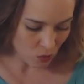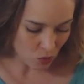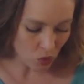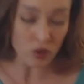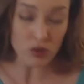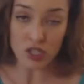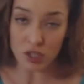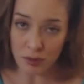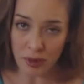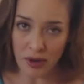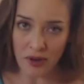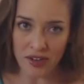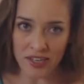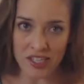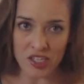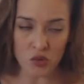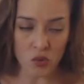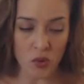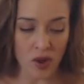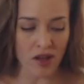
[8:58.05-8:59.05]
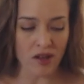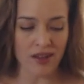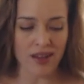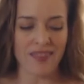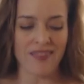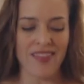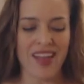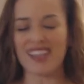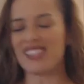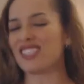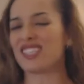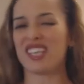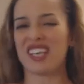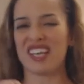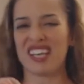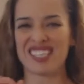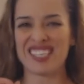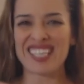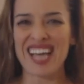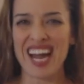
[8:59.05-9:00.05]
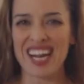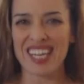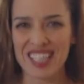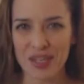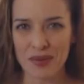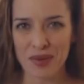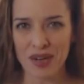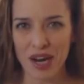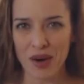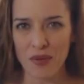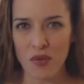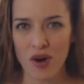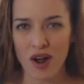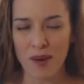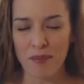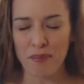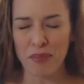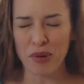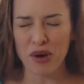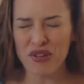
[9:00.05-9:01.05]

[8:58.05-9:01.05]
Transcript: rosemary as well, and that's exactly what I want.